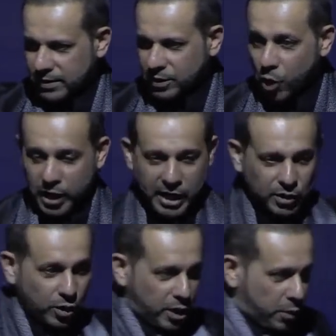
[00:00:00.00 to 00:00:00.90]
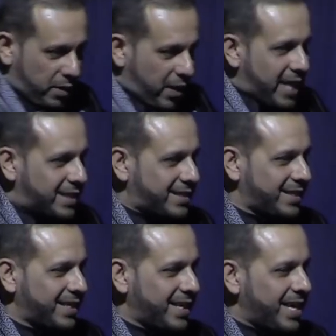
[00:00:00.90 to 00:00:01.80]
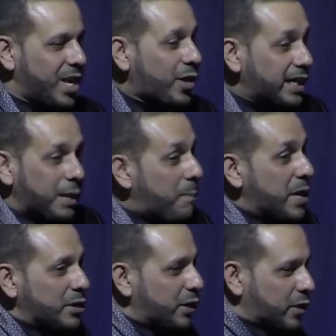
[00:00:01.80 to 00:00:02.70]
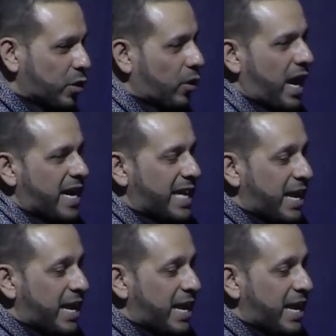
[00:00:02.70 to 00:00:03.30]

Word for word: Talking to the human race. Look at the beauty of the Quran,